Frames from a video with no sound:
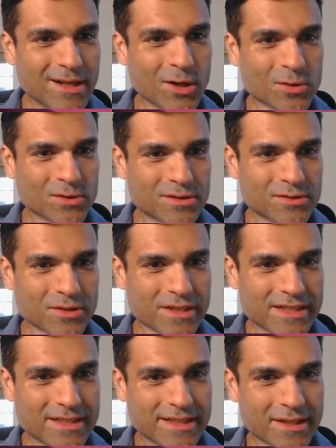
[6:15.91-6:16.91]
Oh, sorry,
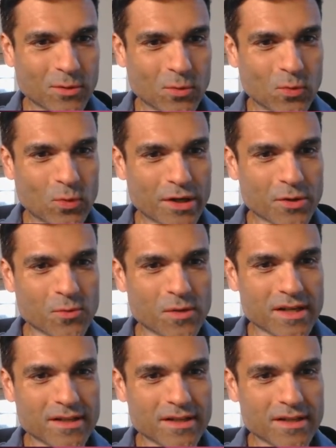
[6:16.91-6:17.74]
tick 101.